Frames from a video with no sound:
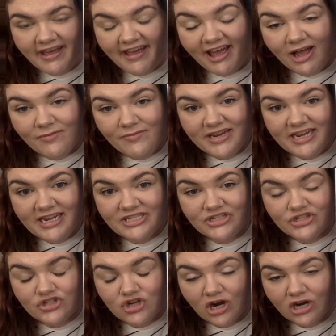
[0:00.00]
How many
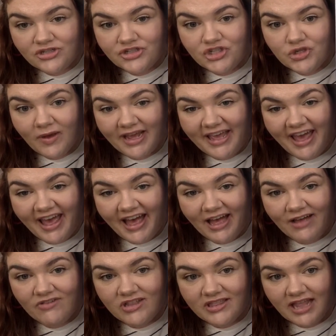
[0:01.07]
stars do I
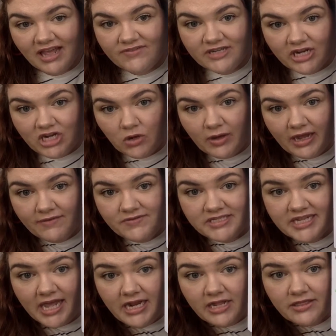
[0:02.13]
have left? I know I have
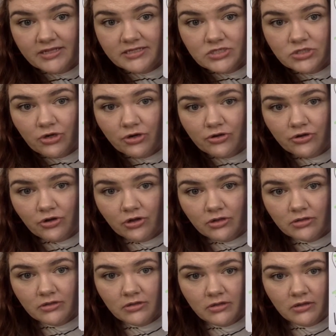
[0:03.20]
10 in the
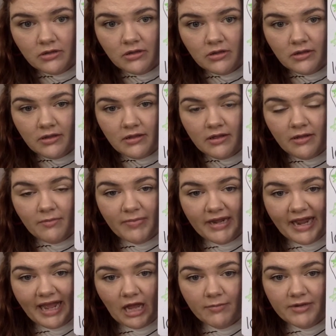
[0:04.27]
circle, but
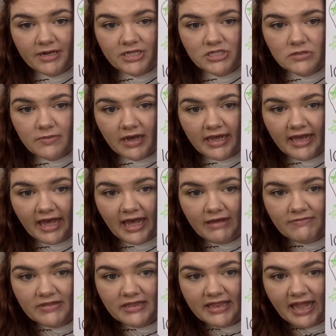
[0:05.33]
how many do I
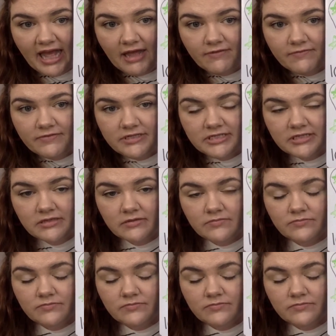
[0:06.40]
have left?